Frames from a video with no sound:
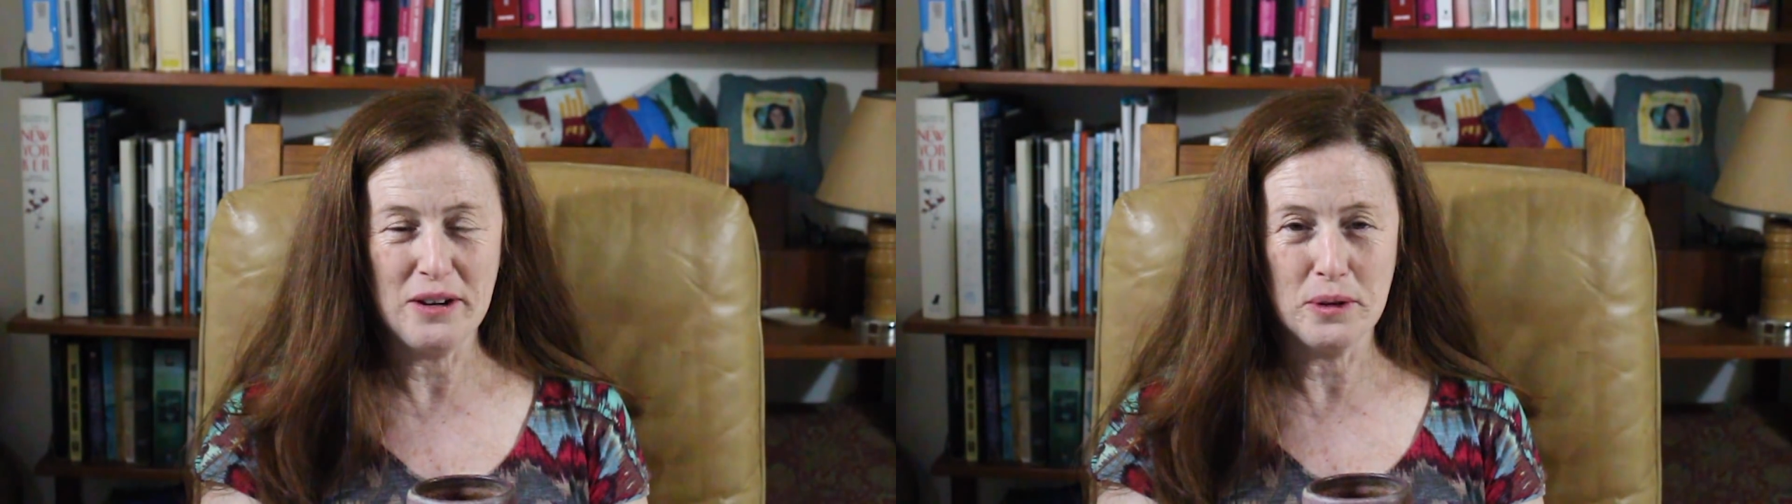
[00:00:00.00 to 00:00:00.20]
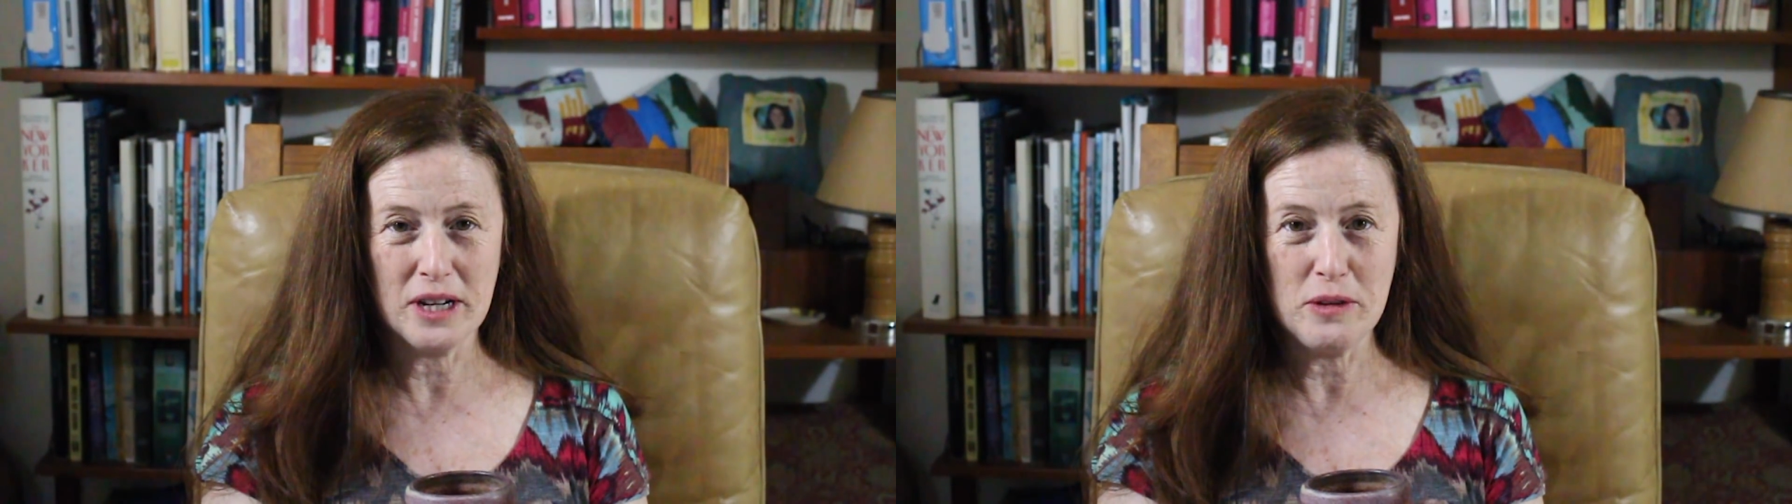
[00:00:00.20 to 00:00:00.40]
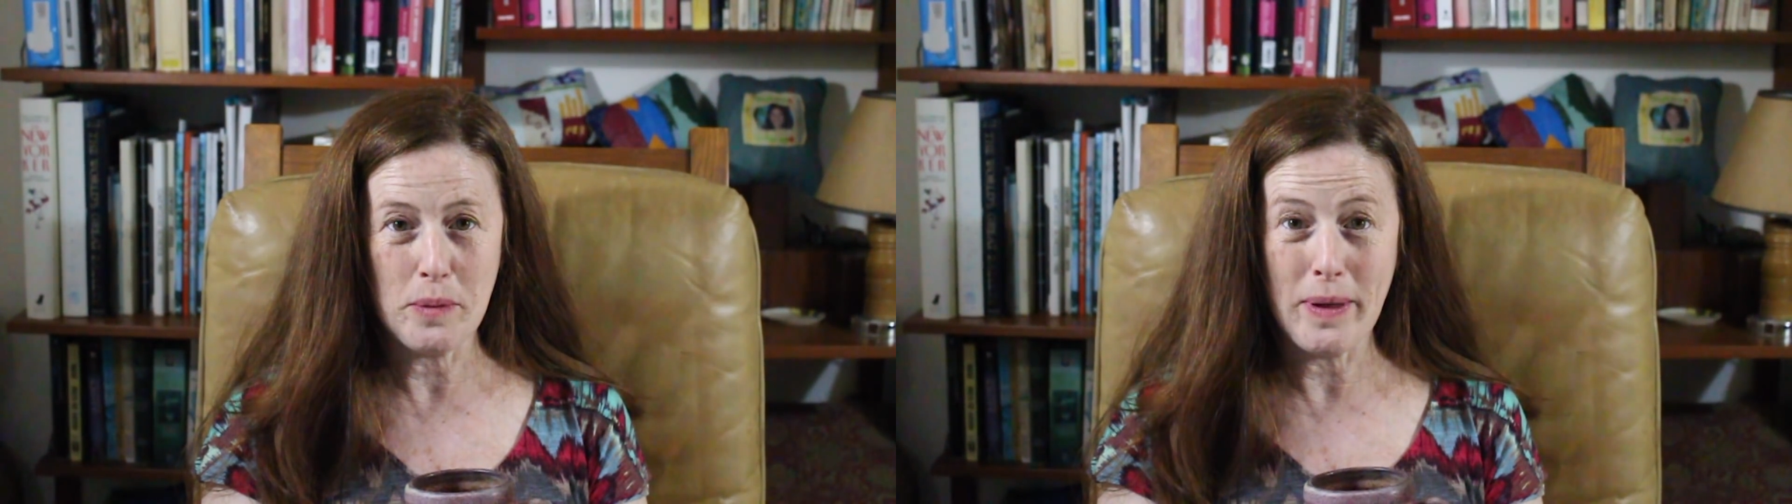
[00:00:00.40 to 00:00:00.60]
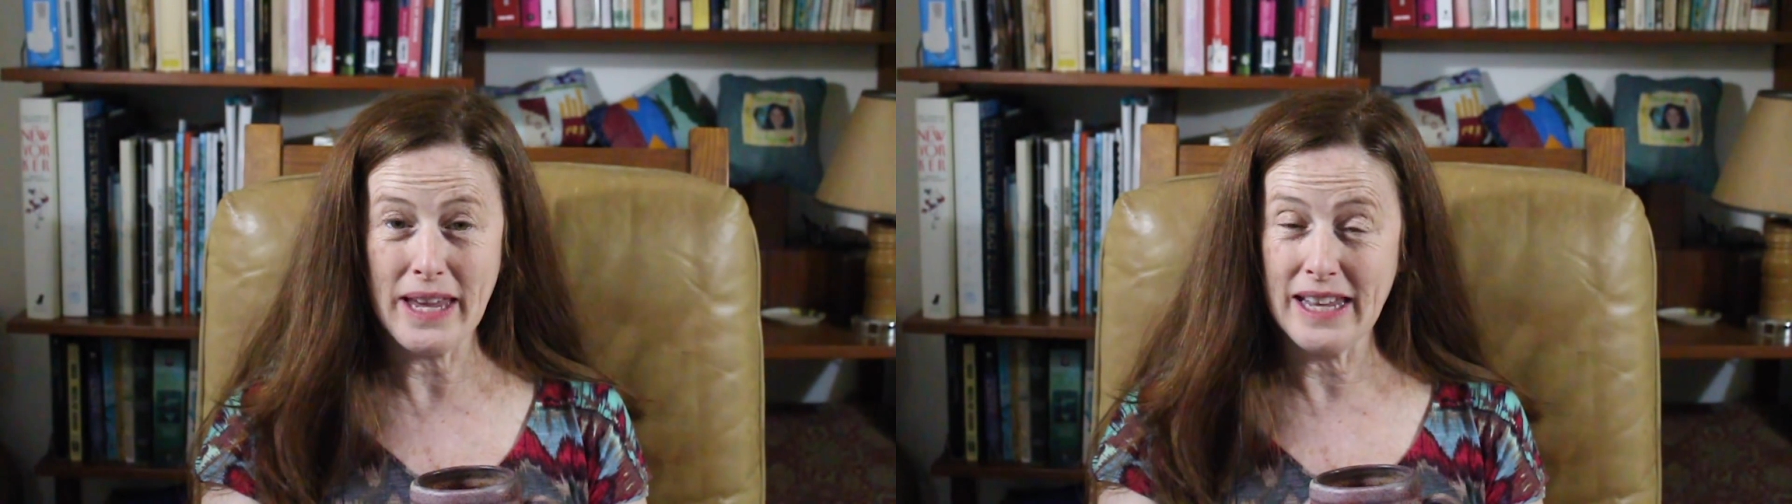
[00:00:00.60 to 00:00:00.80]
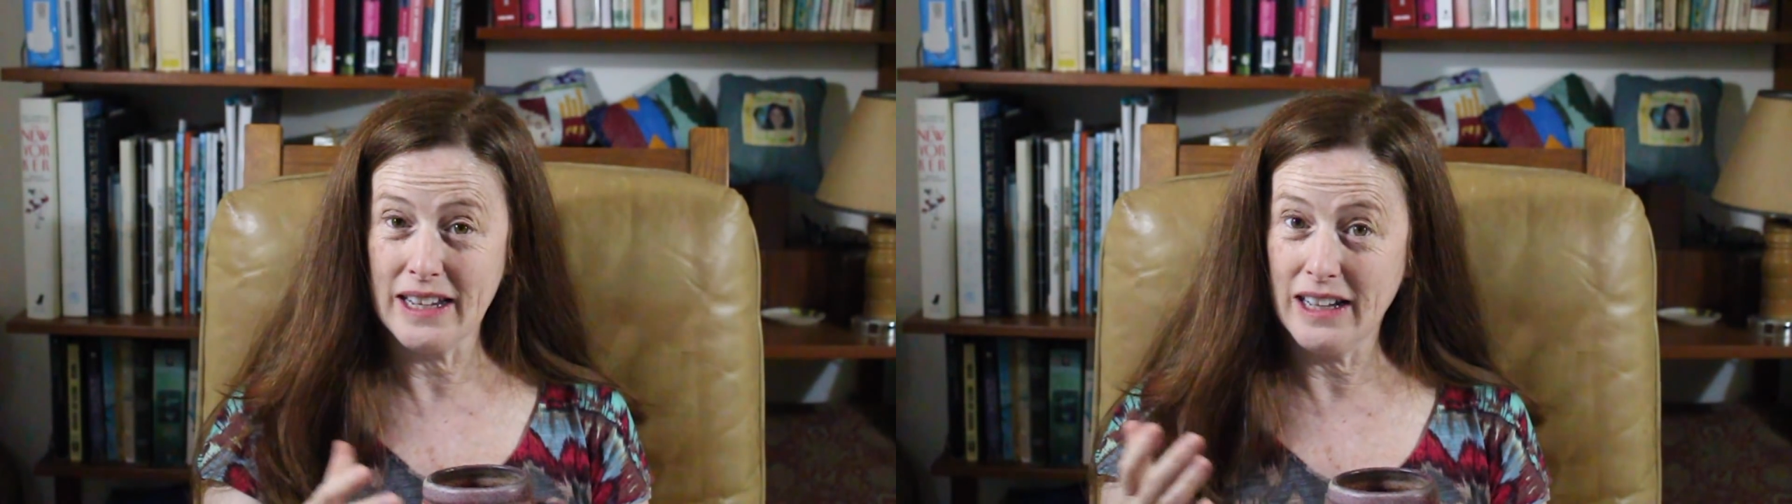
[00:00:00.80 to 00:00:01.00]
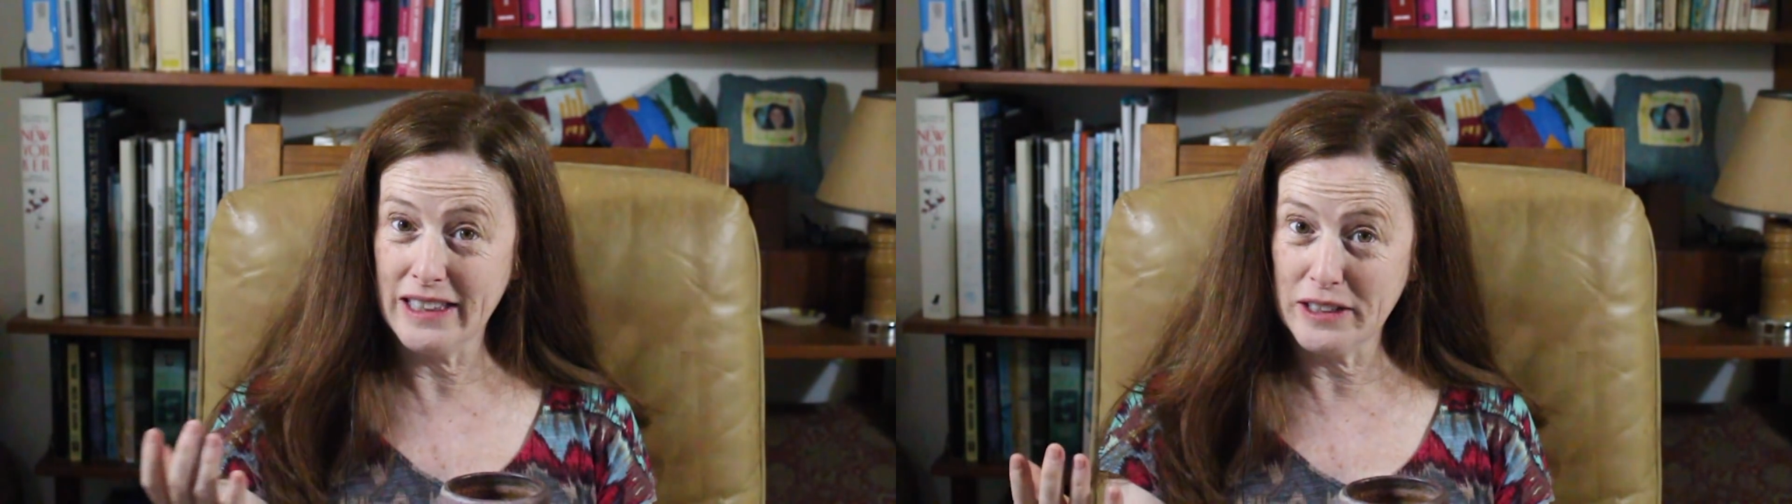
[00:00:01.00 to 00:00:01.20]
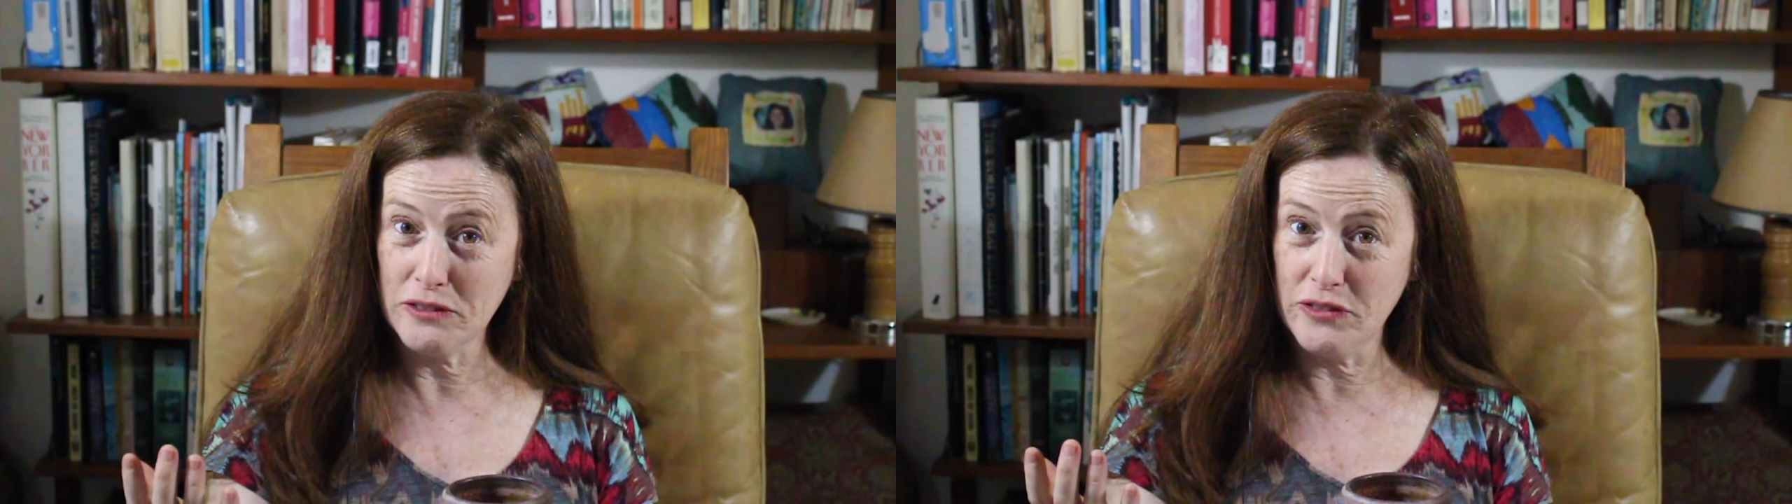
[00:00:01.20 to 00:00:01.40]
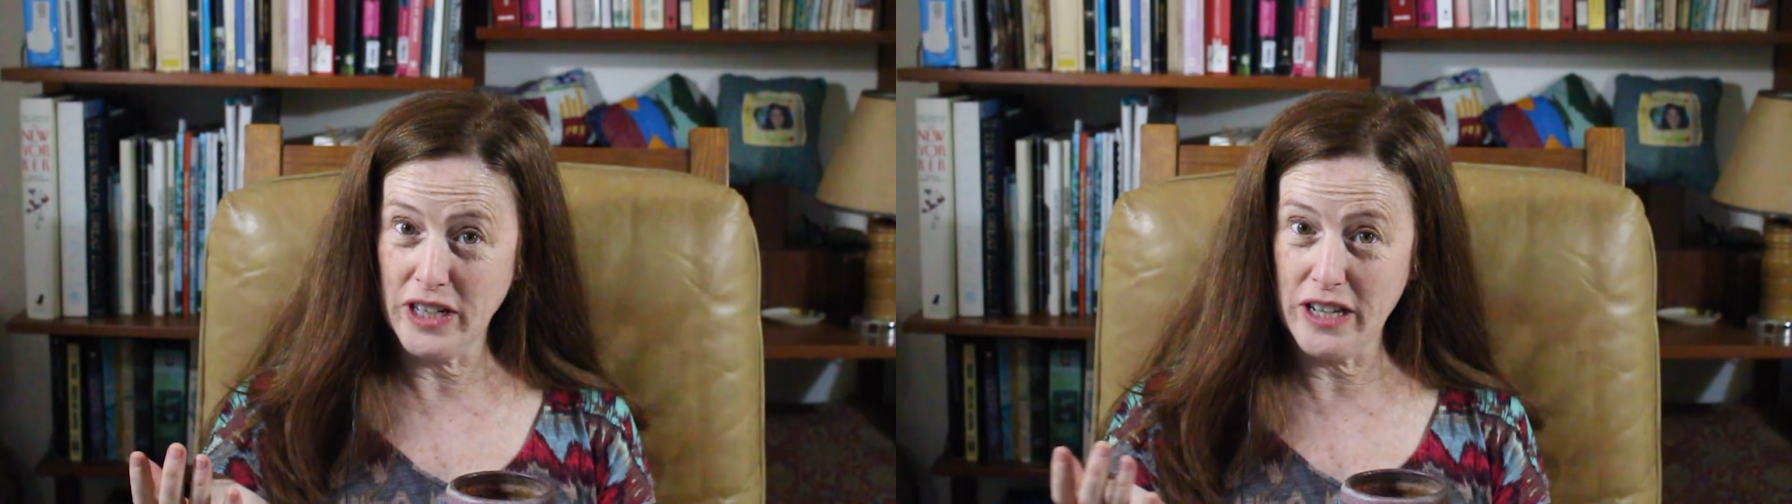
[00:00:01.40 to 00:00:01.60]
we're going to be making a little
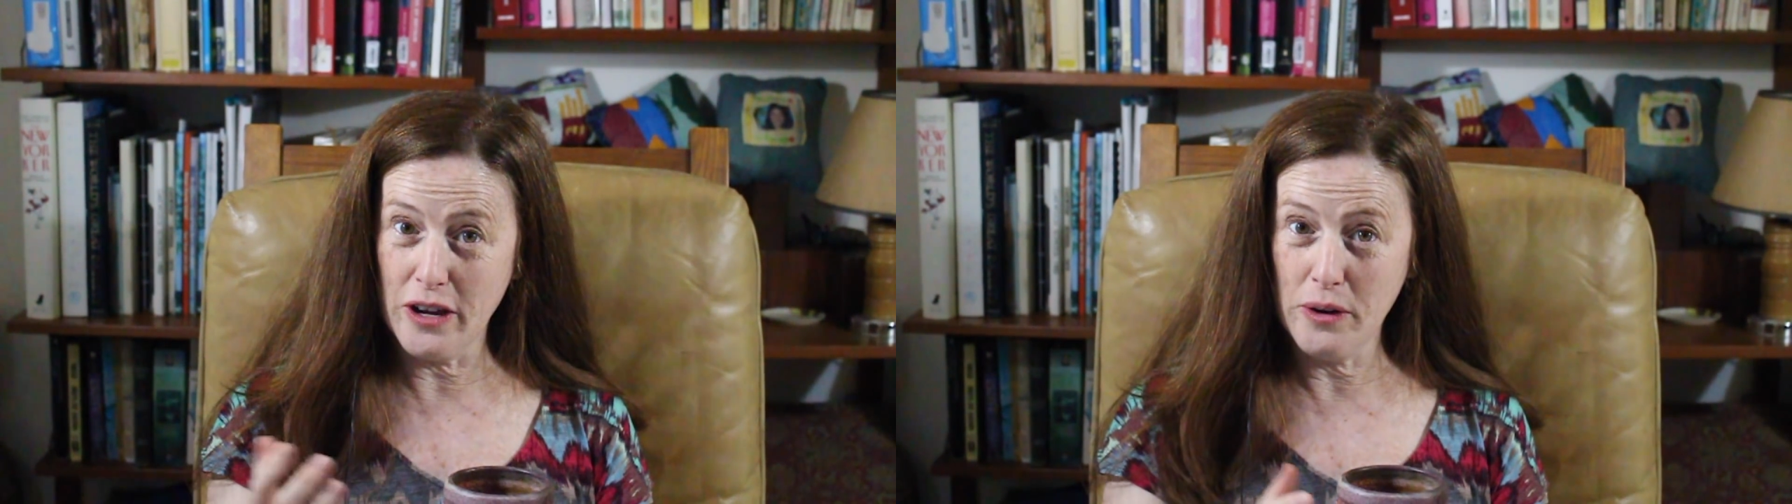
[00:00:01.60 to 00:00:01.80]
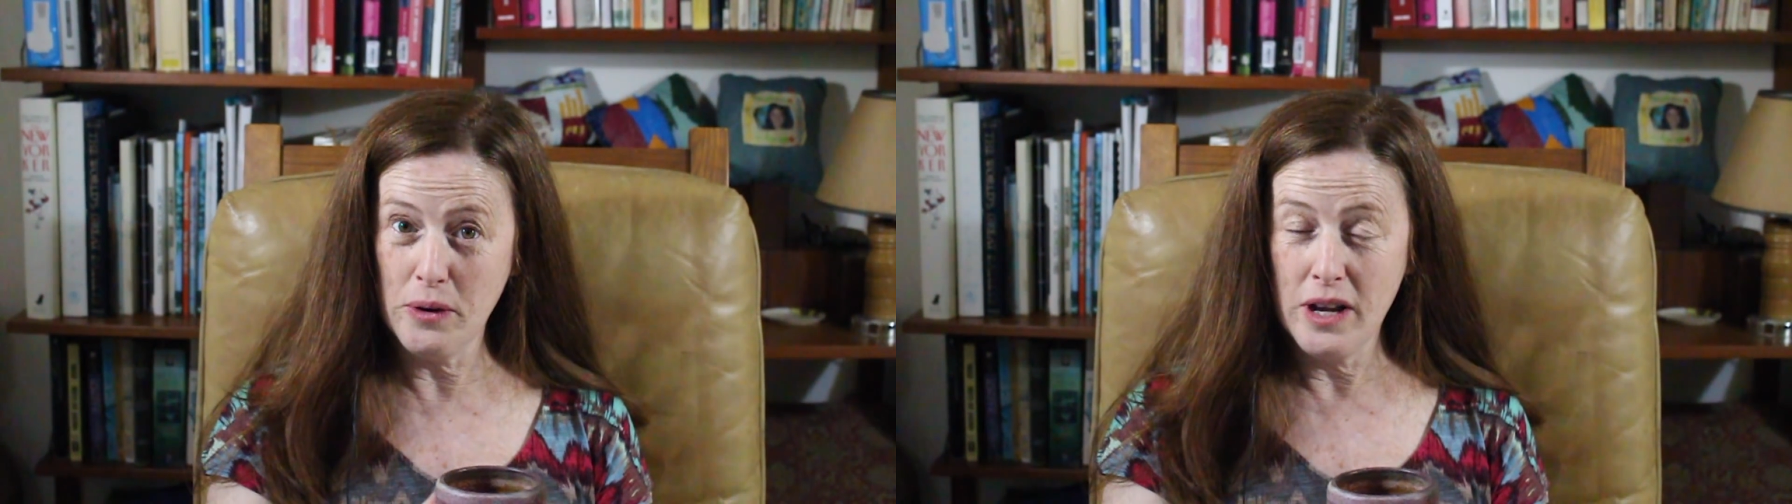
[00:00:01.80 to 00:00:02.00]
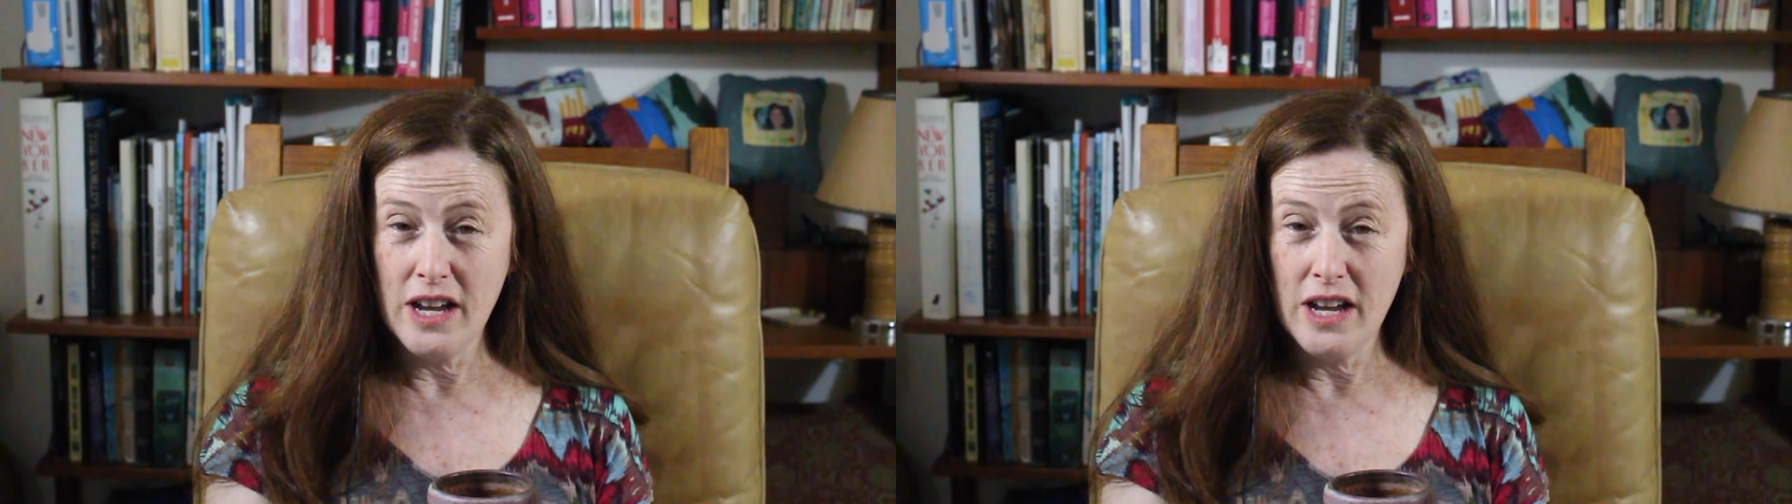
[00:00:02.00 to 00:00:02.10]
video